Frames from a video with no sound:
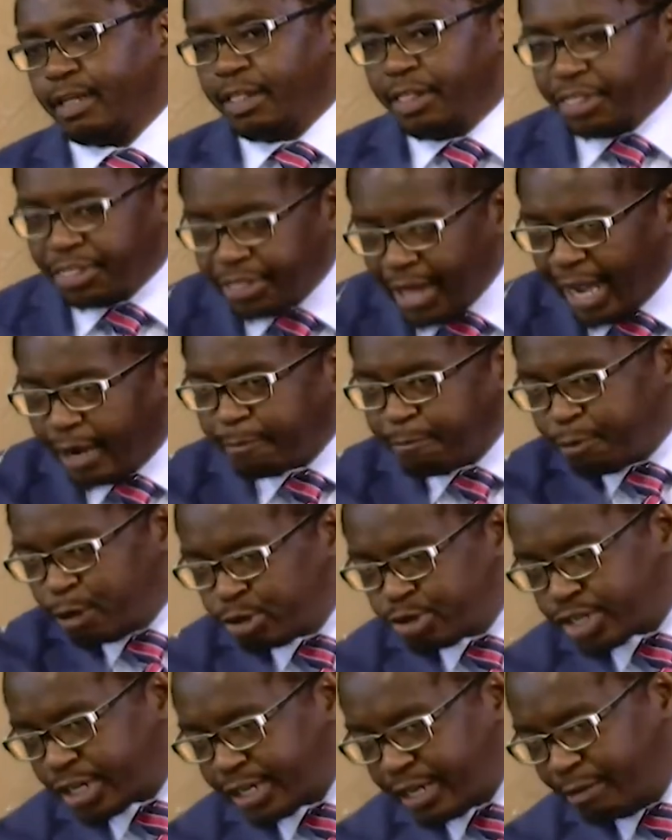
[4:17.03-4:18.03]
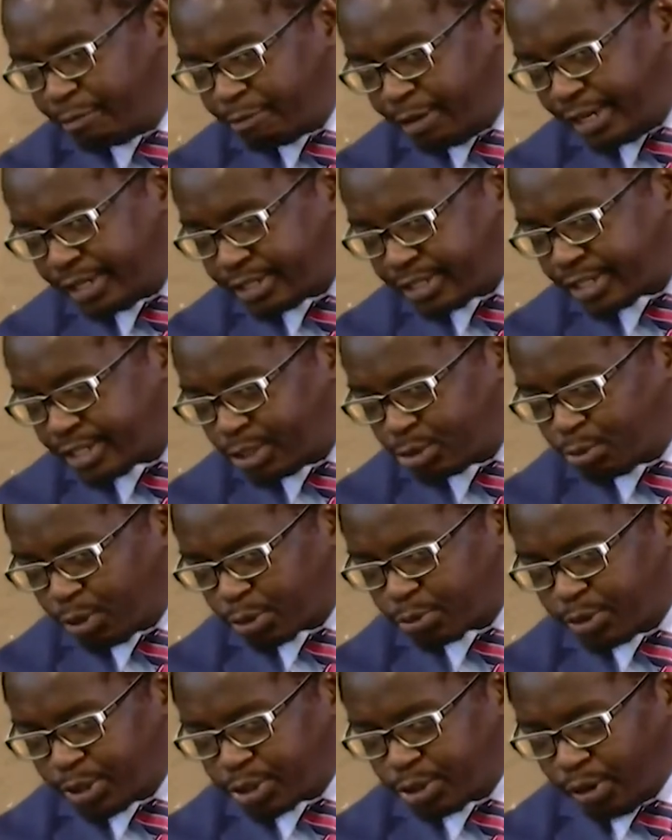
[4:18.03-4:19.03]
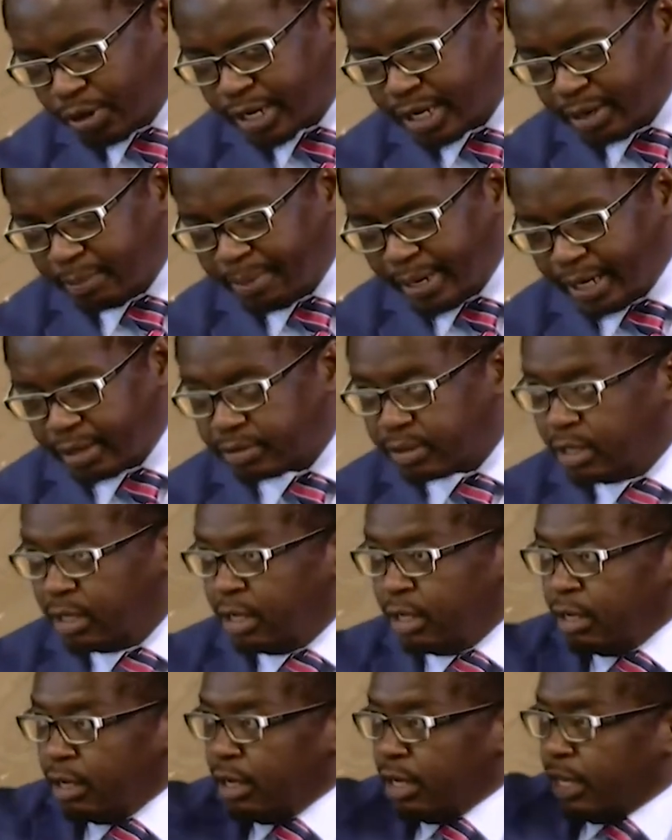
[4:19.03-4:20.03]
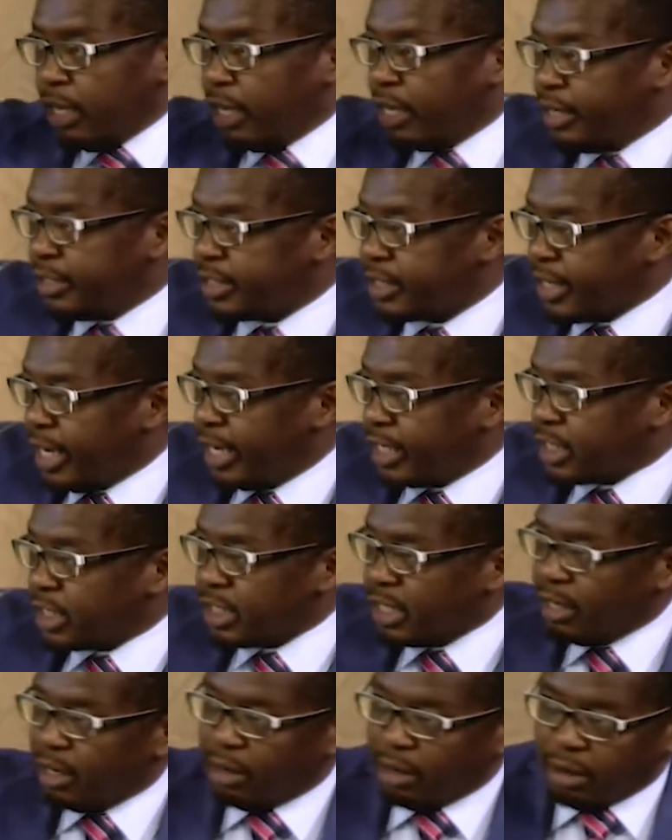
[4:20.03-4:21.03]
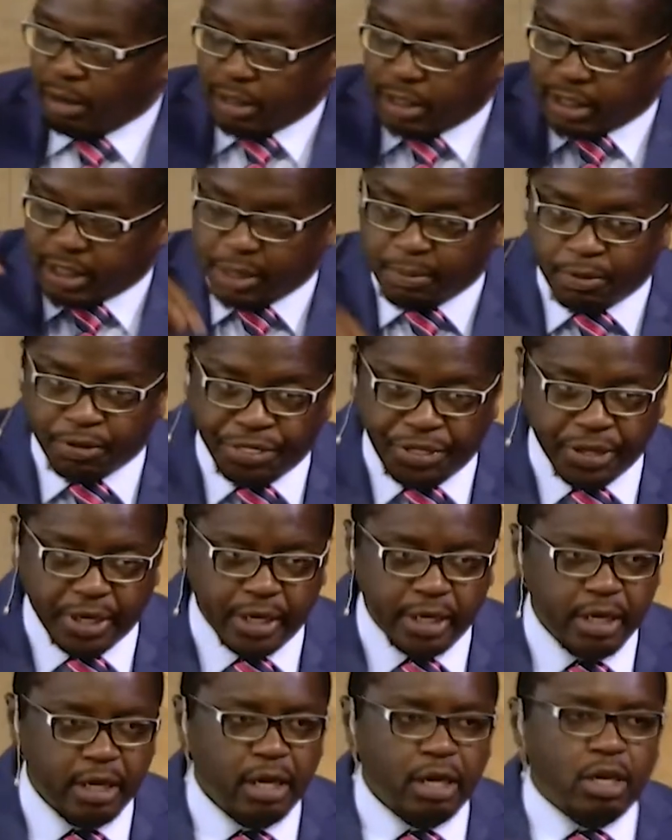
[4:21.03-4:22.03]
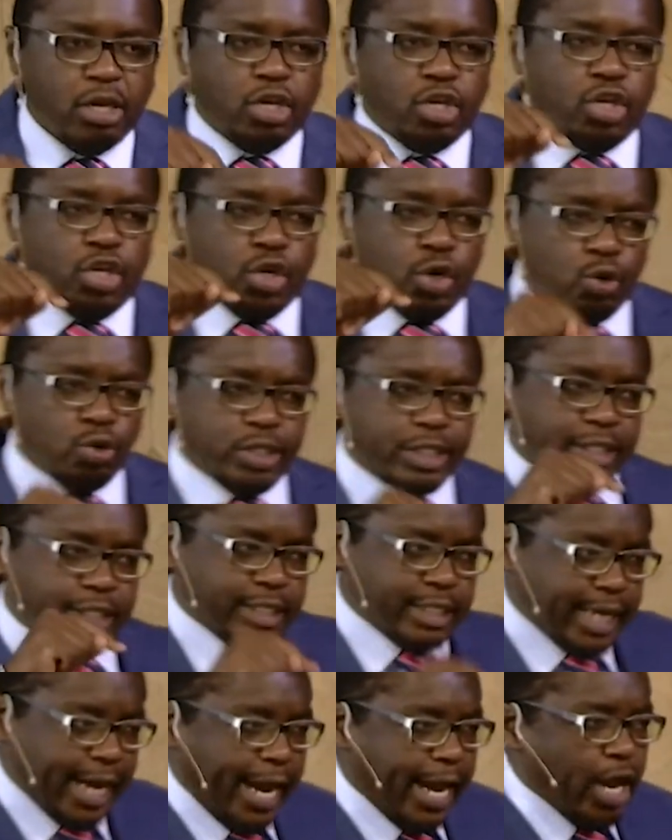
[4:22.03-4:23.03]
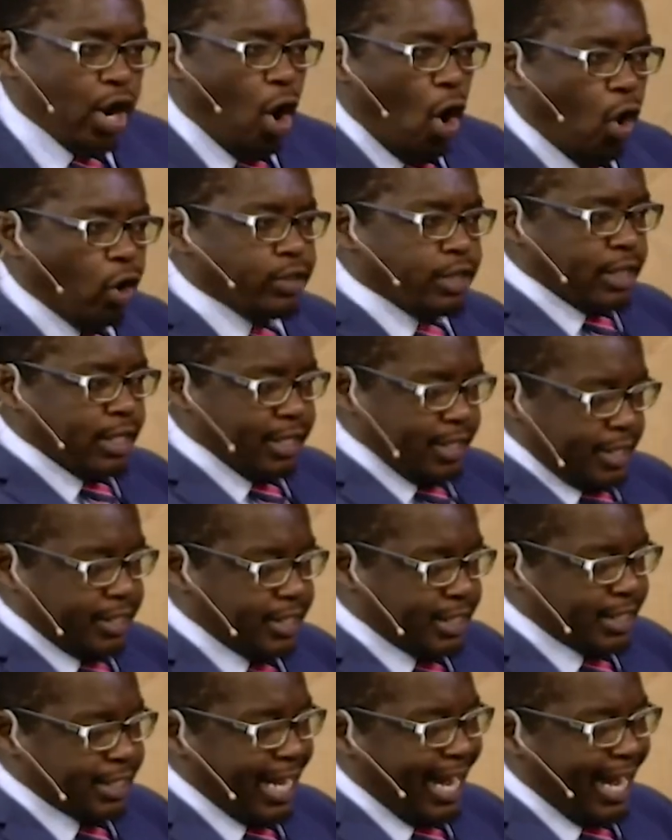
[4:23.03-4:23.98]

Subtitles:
That future event is what we are talking about. He says, "Timothy, you stay on this